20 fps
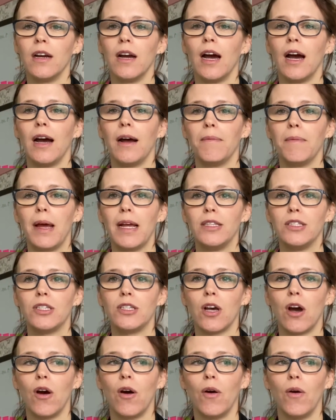And
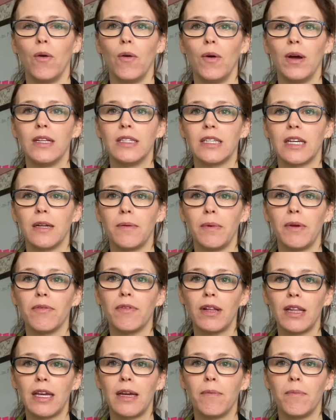so it's going to be
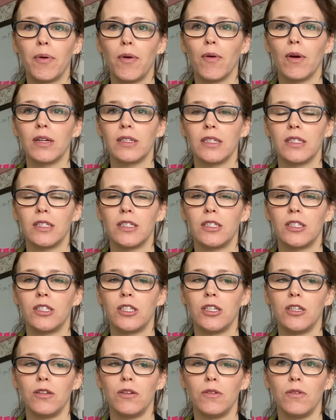really important
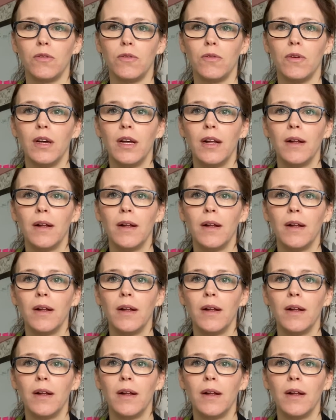to